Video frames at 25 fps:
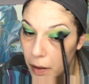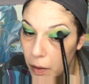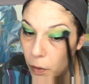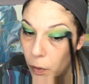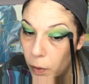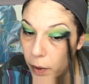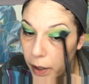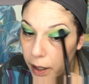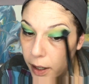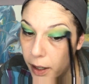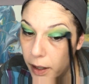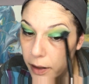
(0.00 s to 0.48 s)

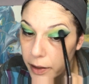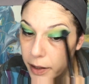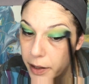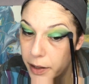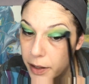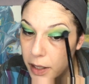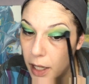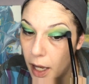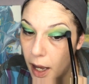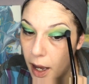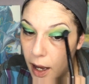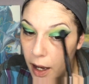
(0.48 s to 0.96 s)
What
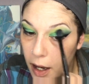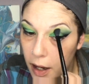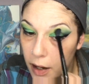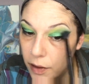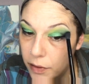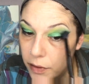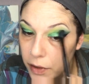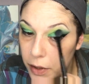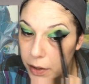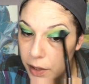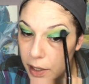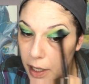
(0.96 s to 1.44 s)
colors
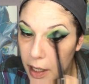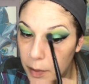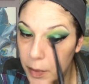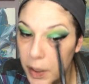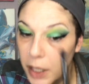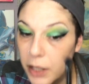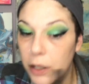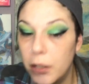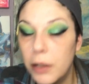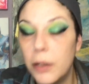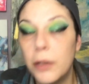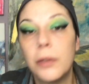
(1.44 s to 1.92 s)
have you seen
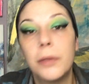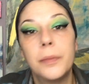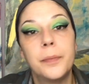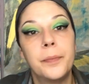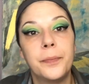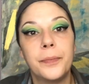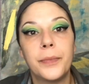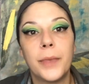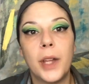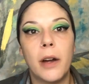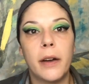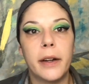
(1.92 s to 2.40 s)
me do
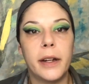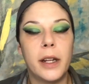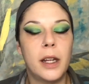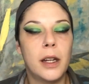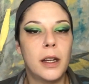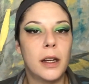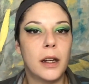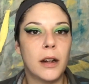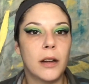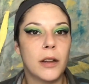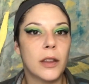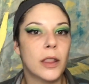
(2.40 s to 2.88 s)
on
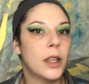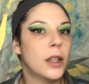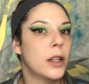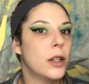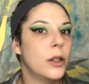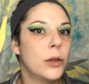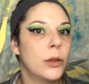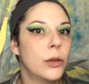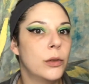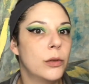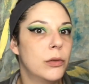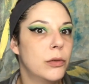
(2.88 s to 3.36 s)
here that
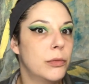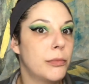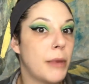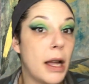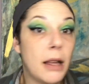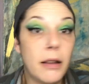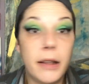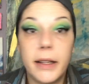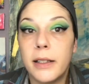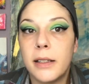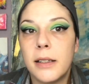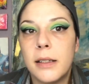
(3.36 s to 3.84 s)
you
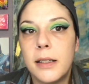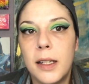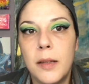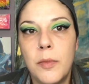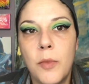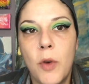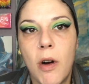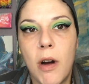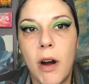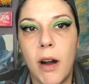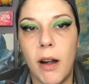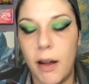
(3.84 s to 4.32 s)
might like to see
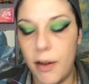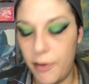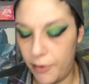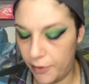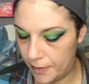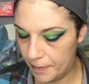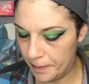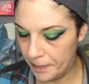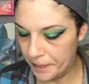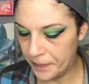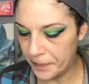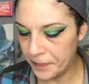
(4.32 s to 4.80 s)
more
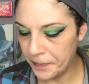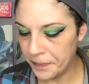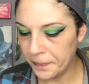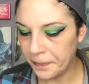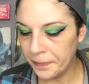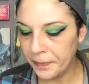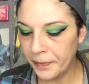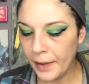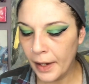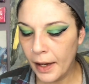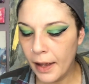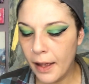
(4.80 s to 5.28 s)

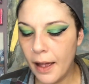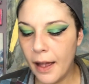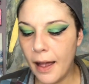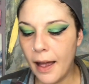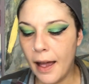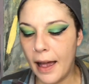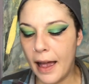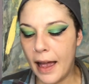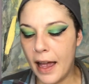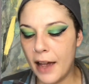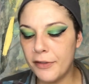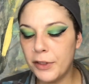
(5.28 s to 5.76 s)
of?
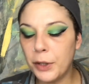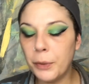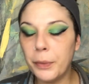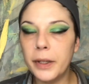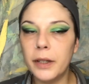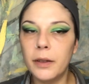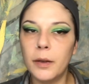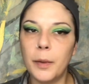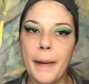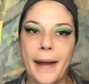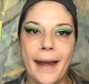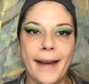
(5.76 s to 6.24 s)
I have the
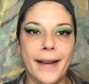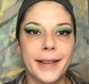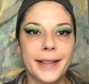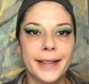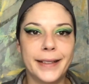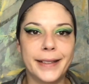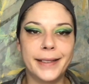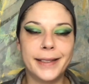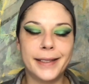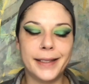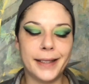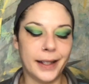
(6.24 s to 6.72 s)
wheel of
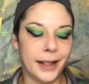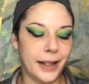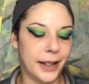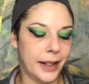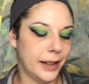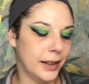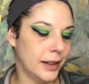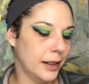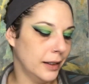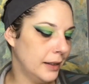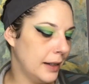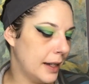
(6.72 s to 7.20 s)
palettes,
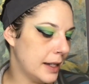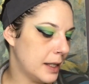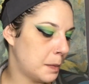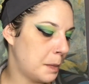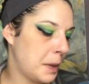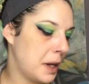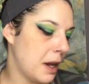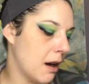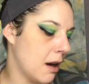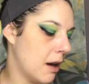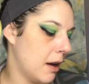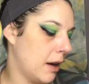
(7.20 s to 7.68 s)
and let's
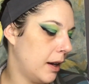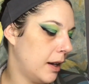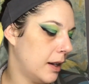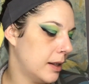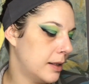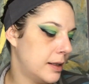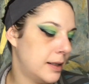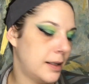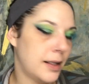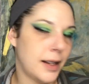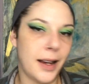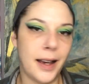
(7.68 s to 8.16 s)
be
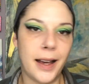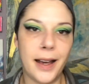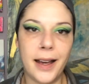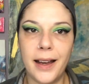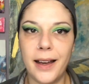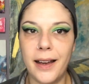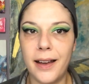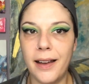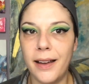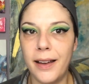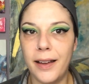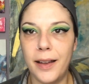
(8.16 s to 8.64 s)
honest,
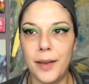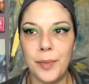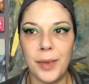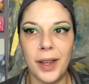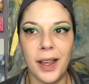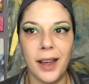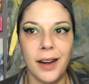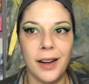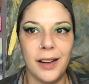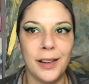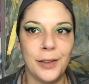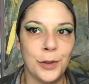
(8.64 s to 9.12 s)
I'm
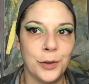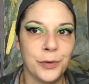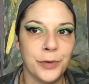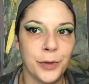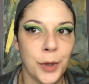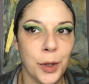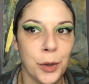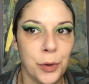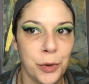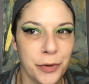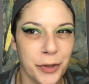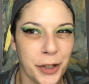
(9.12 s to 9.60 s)
kind of
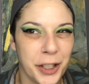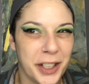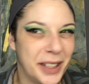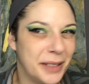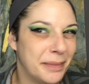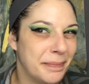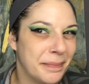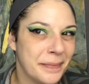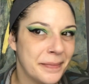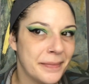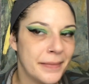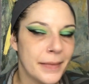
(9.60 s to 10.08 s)
over
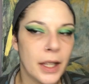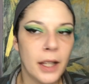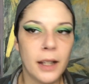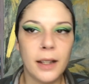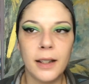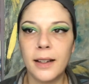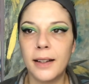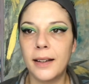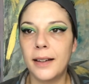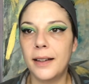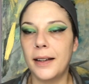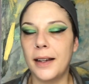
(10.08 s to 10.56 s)
it.
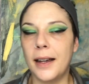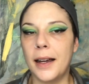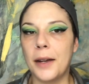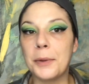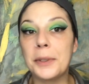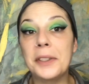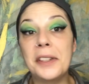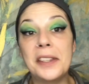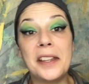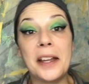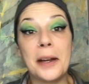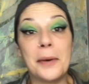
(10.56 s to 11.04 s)
I
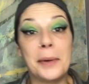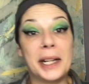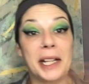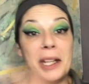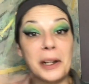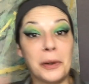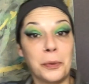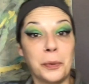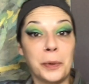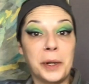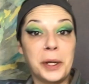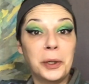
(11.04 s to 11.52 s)
really think I want to
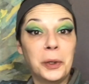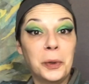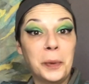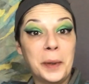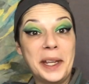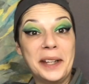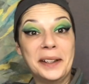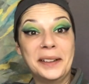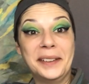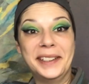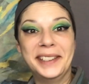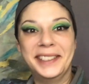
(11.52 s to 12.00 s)
get a real
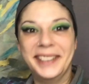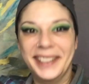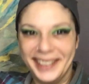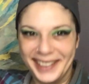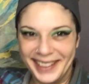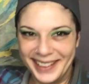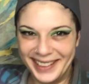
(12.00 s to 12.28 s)
wheel.